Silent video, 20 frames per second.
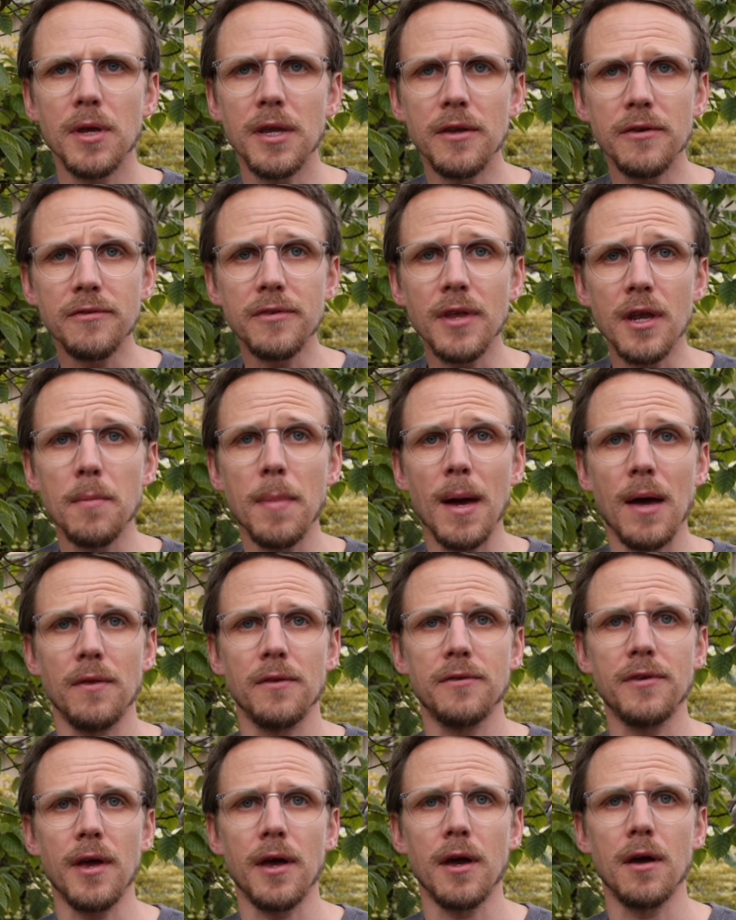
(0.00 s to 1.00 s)
but it's still about
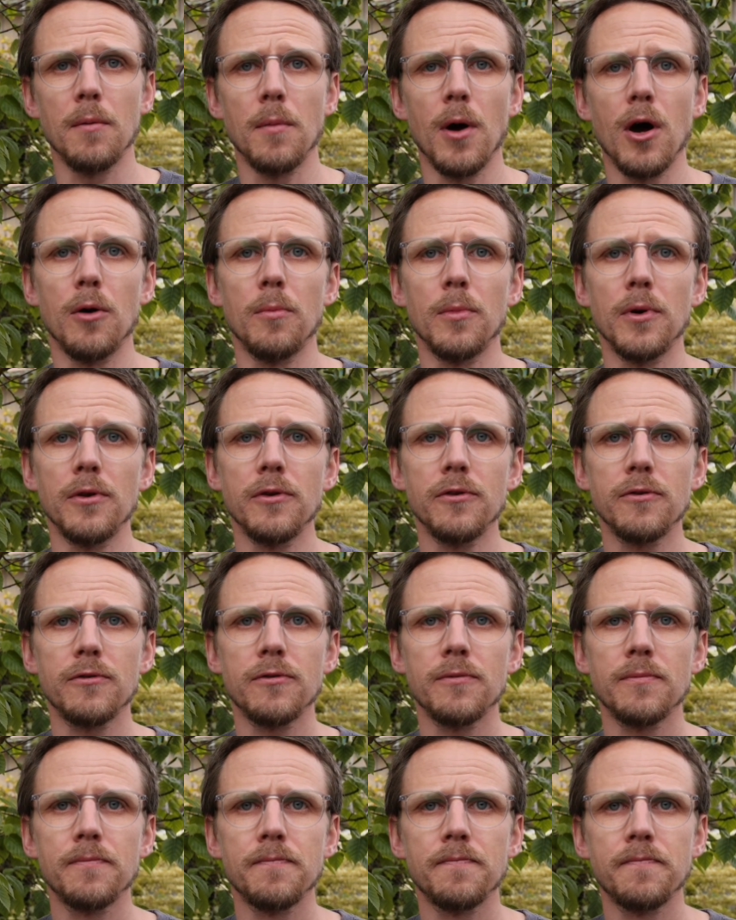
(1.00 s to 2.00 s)
the 10 commandments.